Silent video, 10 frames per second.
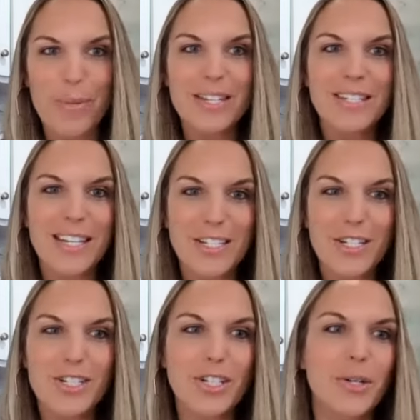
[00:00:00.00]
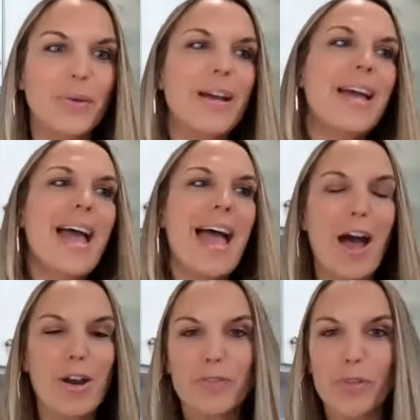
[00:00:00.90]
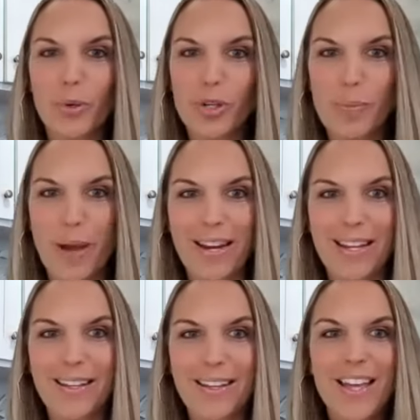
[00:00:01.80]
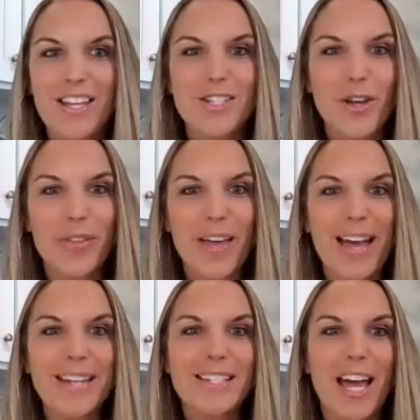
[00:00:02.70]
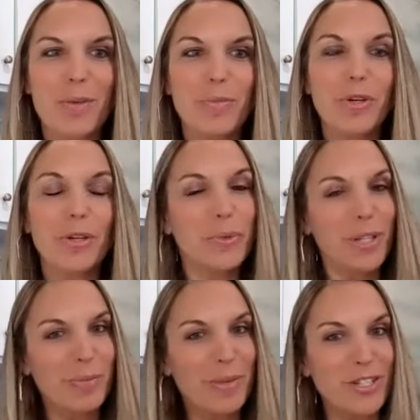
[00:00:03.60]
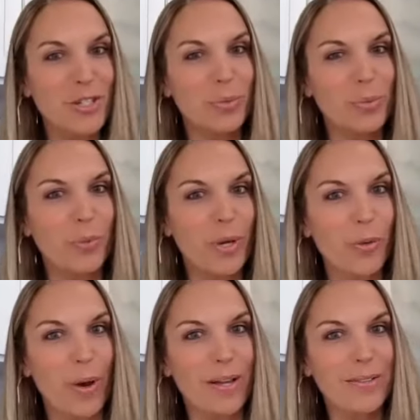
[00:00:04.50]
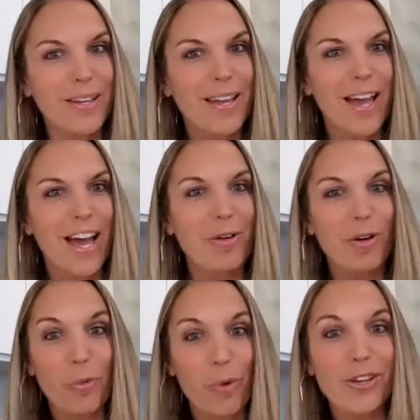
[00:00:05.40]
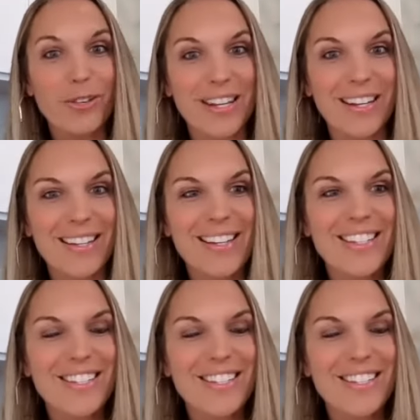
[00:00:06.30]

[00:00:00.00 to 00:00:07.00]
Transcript: It teaches you how to fuel your body so that um, you can really be in tune with what you want uh, or what you need.